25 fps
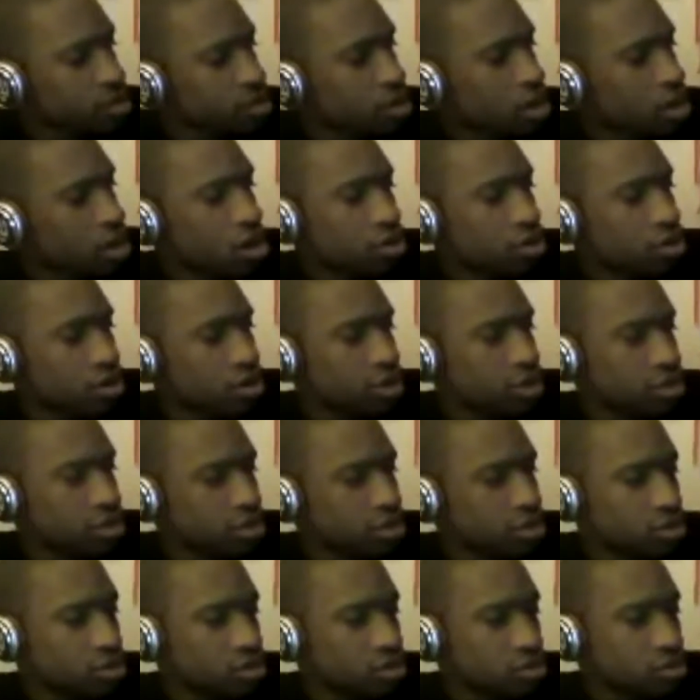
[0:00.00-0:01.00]
Alright,
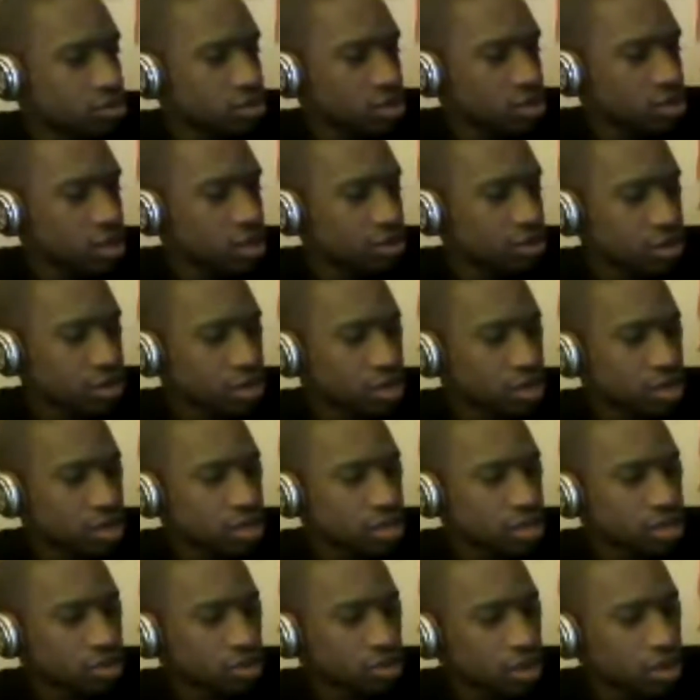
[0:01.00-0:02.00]
so we're now going to
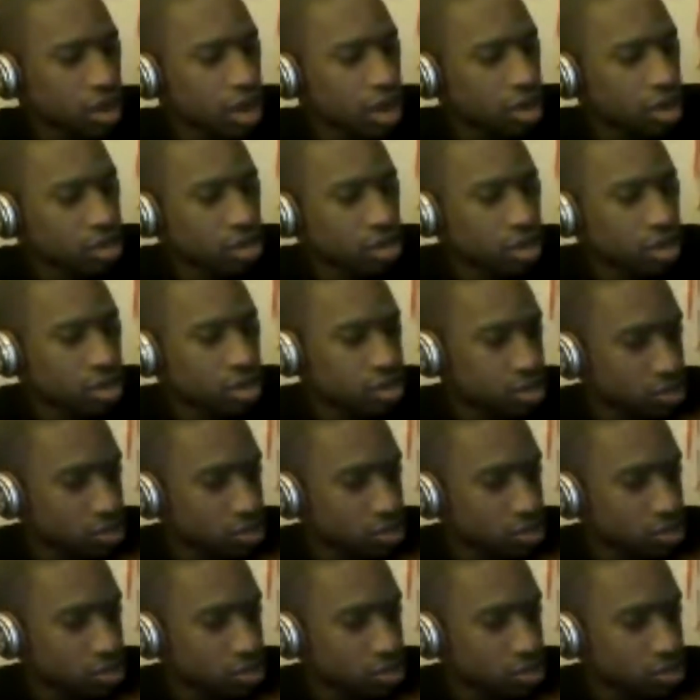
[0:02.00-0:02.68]
get some context